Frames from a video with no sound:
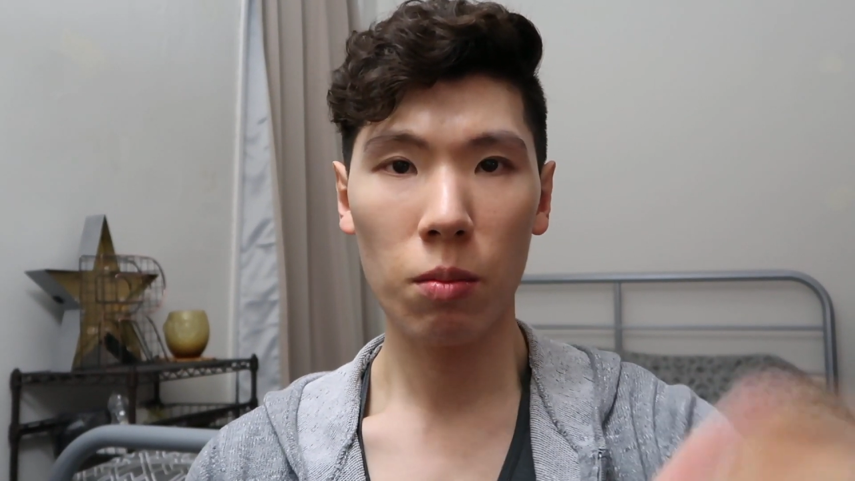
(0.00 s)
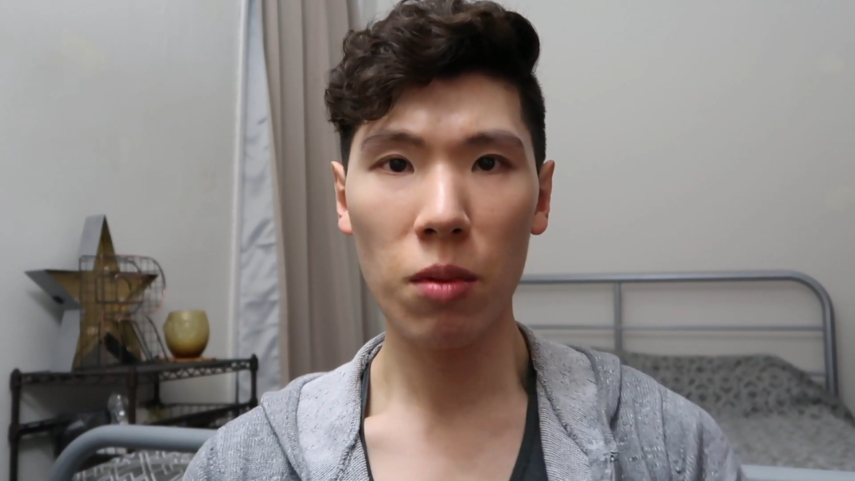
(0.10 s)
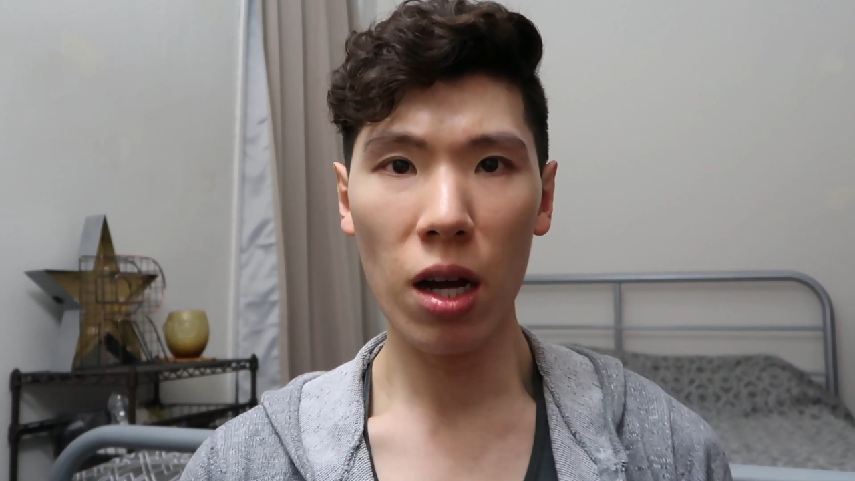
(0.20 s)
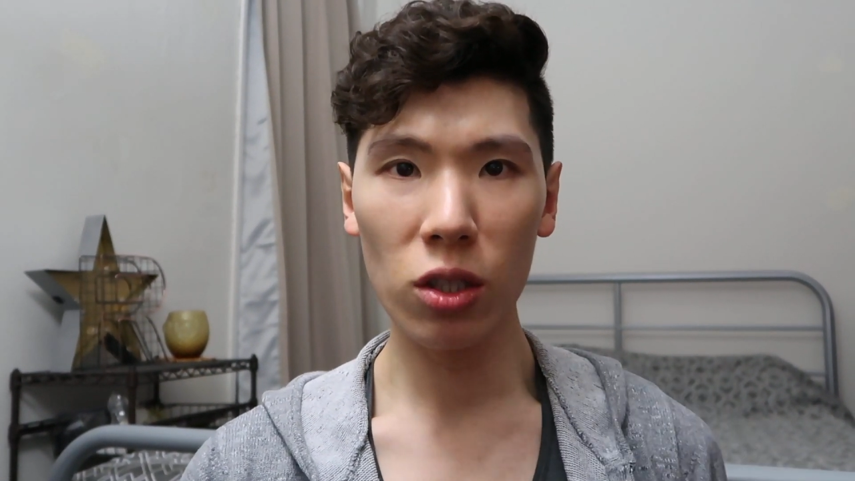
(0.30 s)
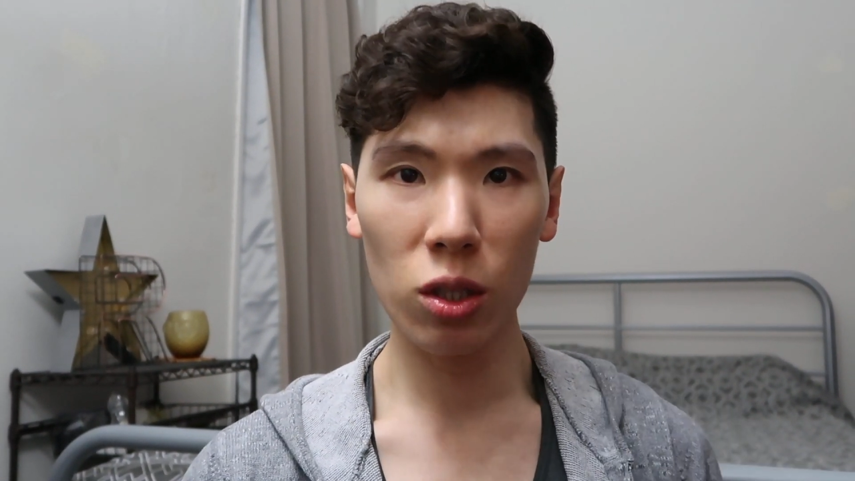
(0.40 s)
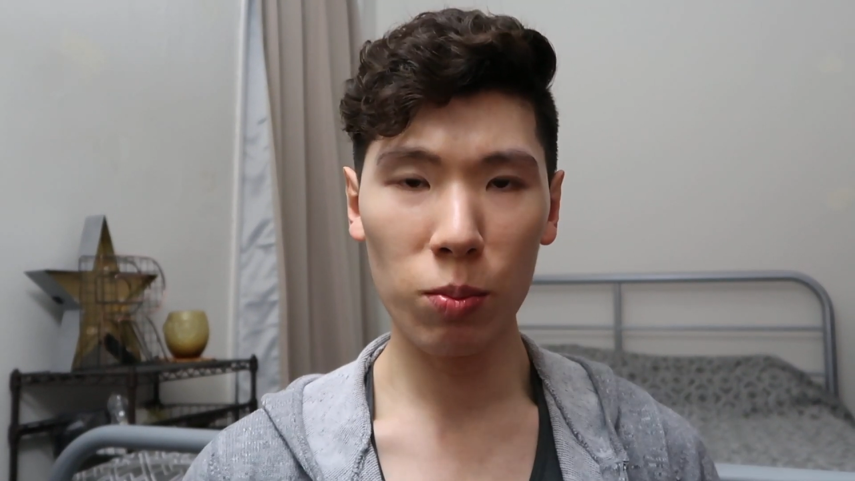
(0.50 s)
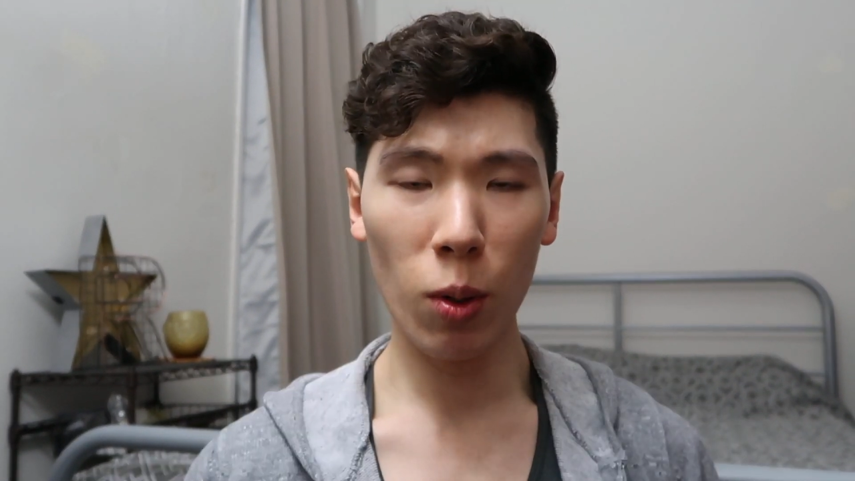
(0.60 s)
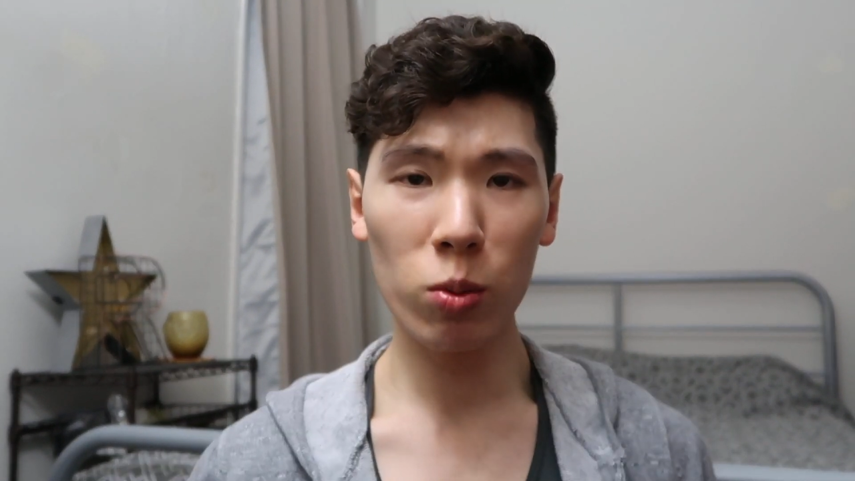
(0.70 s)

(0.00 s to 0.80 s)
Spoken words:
Mashed